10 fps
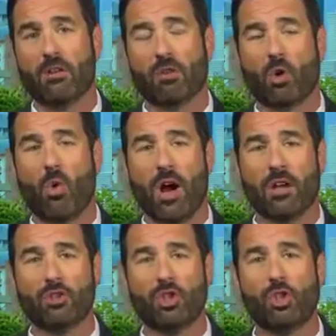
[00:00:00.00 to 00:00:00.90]

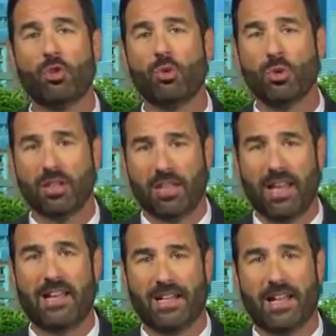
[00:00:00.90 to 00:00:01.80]
required 2
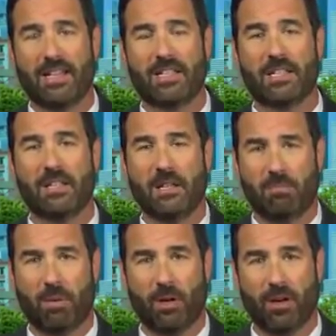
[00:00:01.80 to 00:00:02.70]
late-night
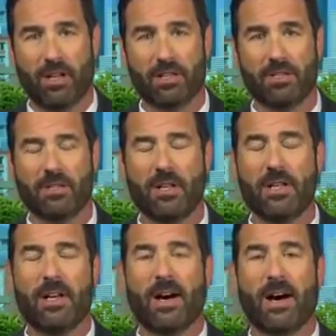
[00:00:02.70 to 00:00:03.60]
sleep periods.
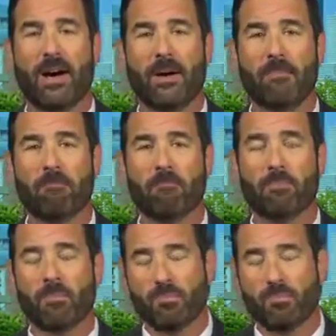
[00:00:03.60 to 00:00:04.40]
Lo